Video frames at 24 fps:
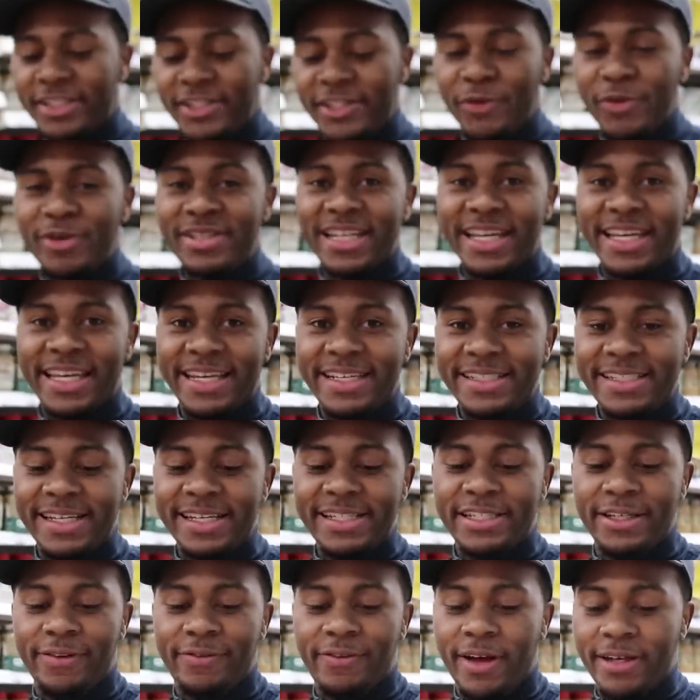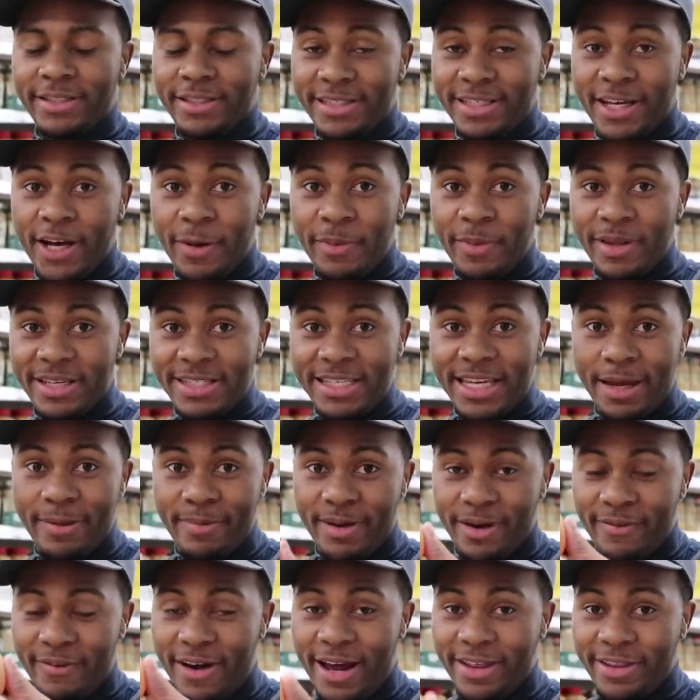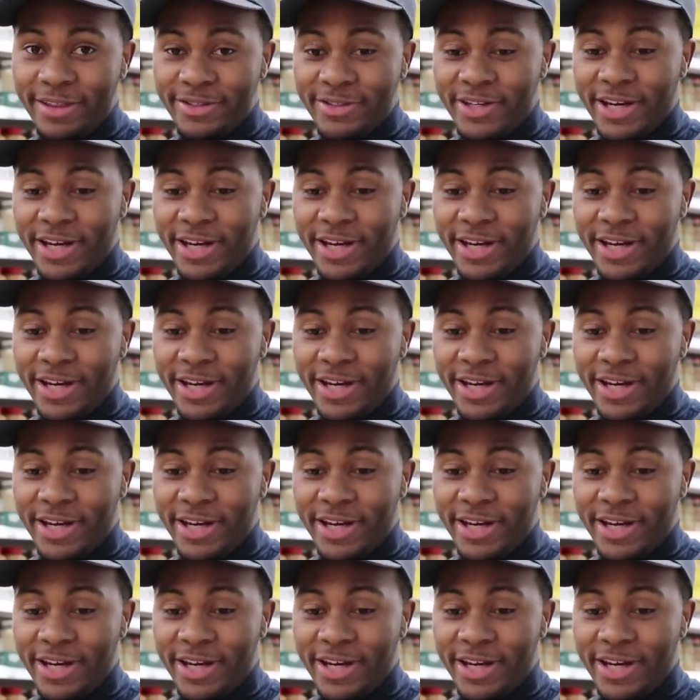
thought the block's hot over there. So what we're gonna do is